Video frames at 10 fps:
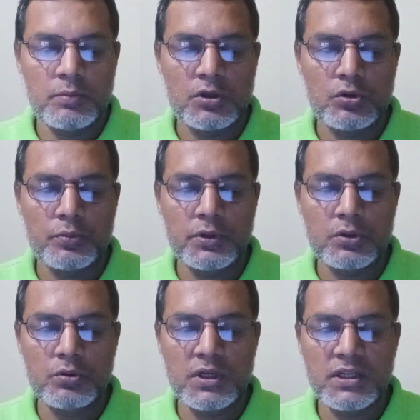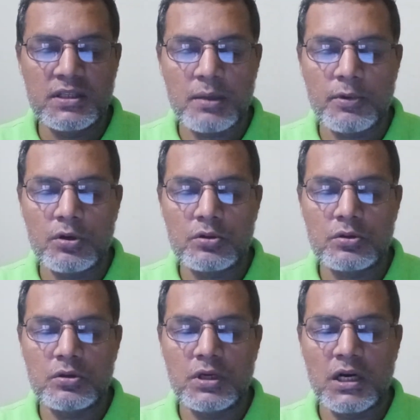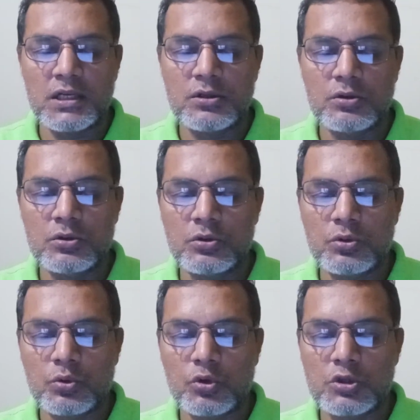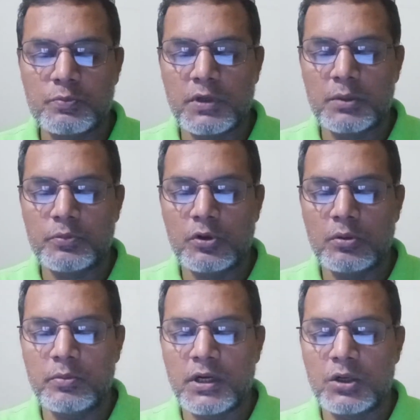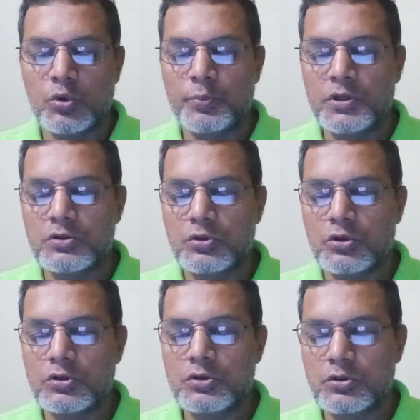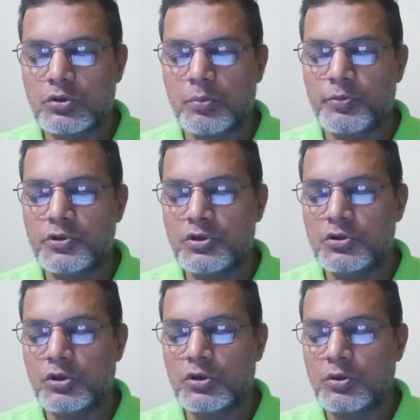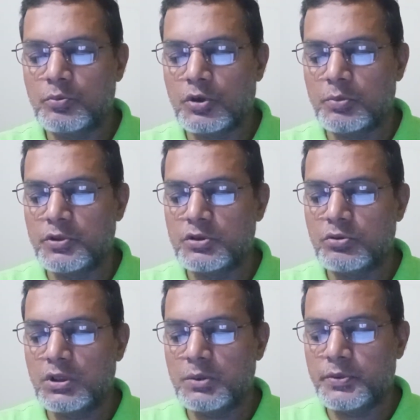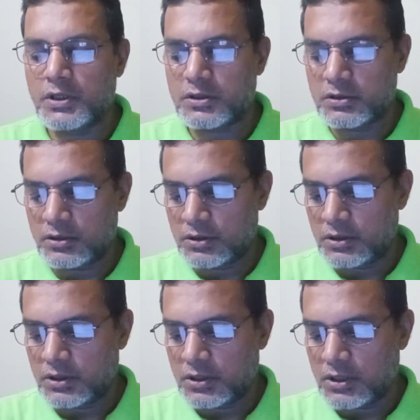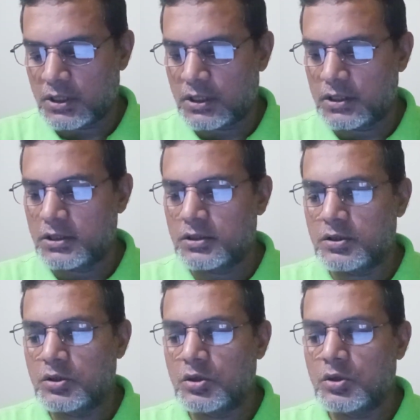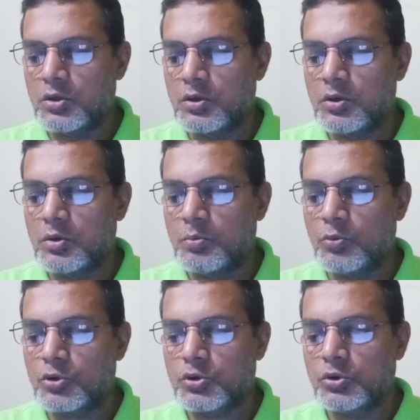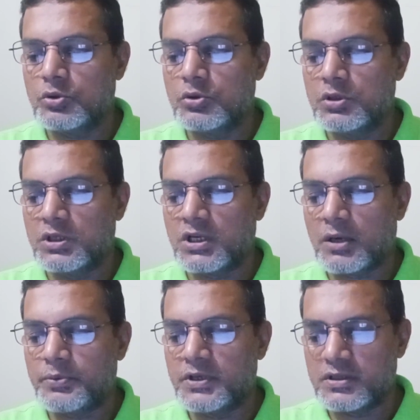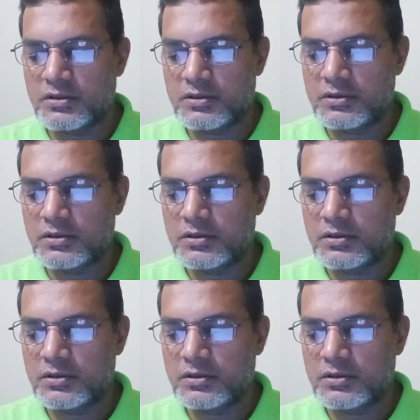My topic today is about Natron cross-platform and open source compositor for visual effects and motion graphics